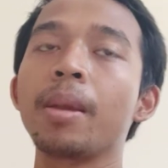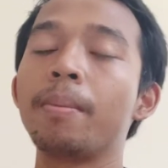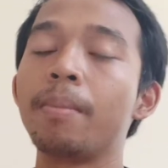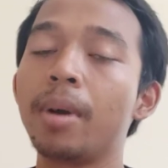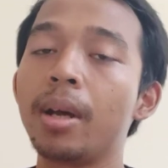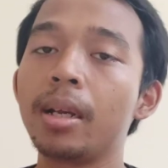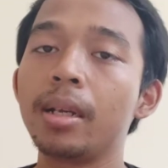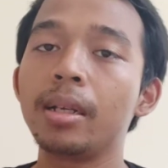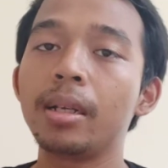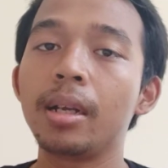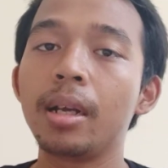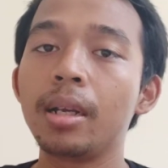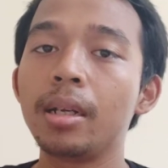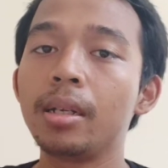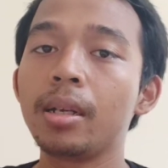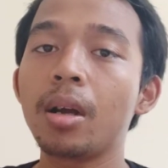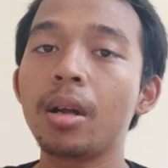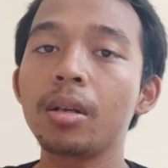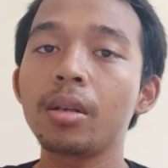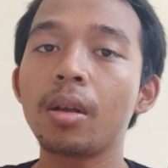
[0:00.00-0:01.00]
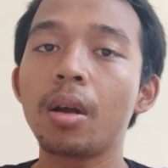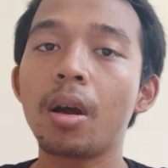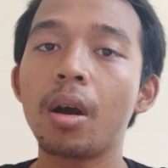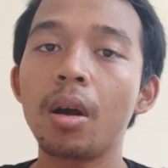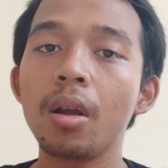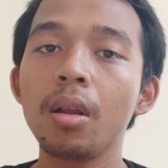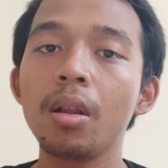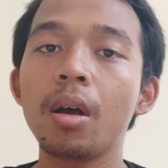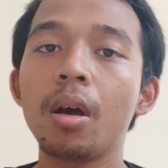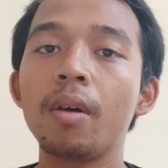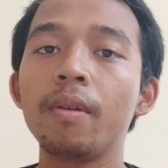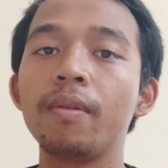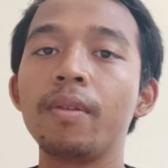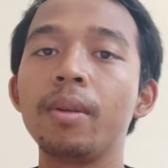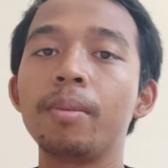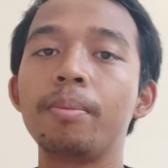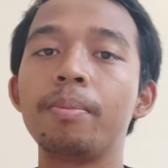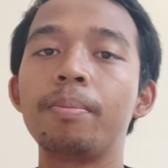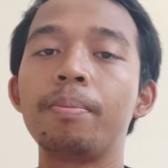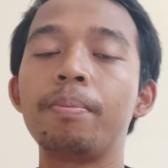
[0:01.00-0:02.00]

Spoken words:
But not all of the